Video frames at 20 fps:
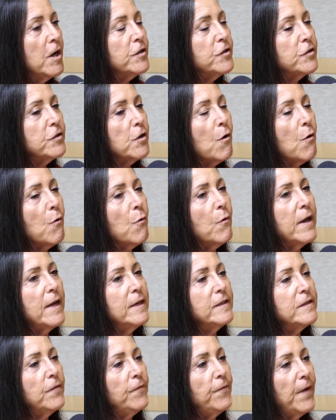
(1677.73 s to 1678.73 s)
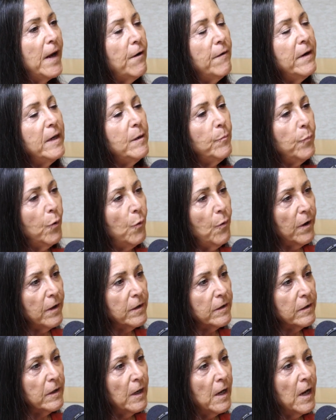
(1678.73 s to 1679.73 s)
So it's very
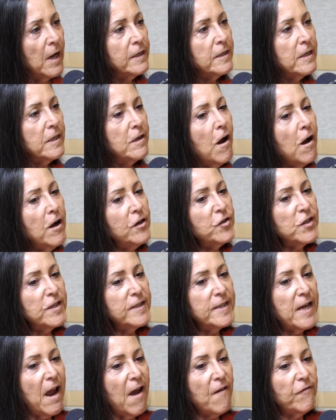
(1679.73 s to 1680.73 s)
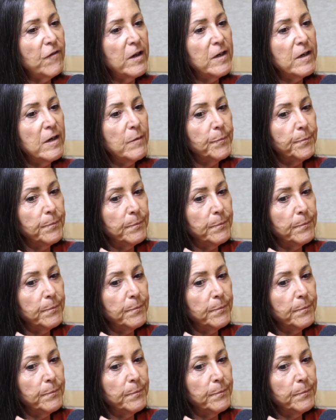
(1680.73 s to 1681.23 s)
important to not just have a